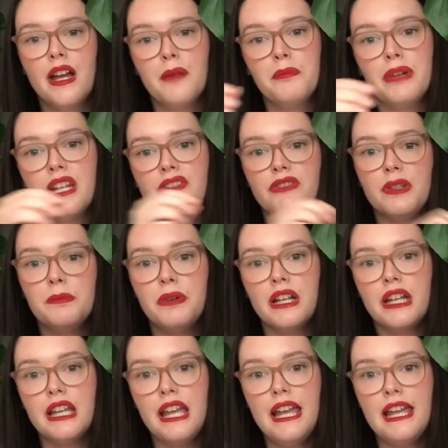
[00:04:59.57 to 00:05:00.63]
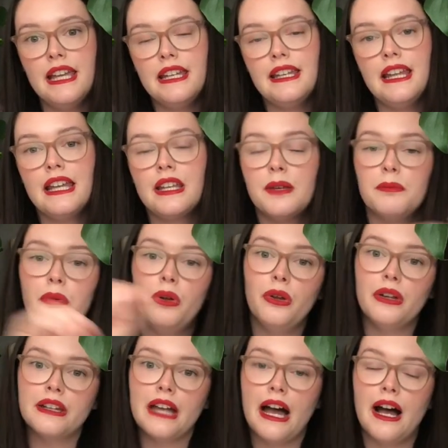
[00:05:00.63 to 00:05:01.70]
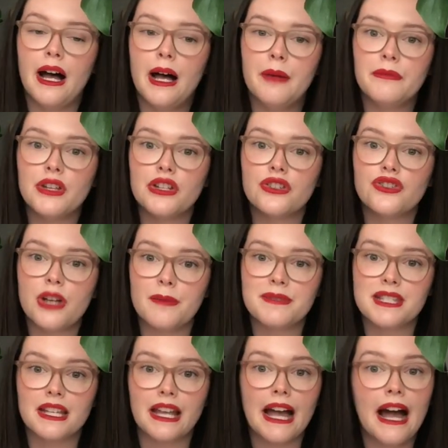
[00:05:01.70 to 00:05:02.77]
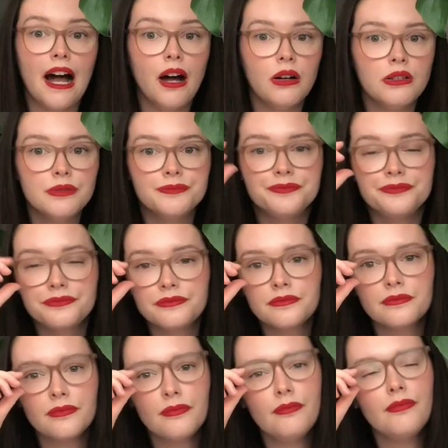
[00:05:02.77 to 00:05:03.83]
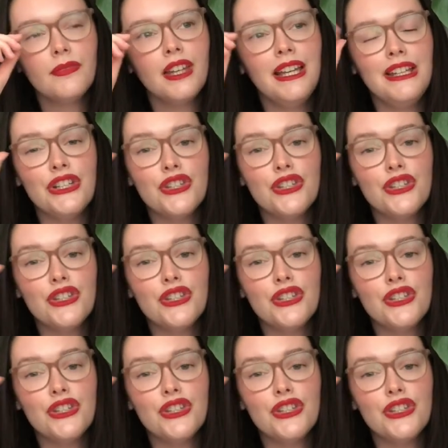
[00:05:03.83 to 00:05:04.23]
But if you put it in and you pull it the chopstick out and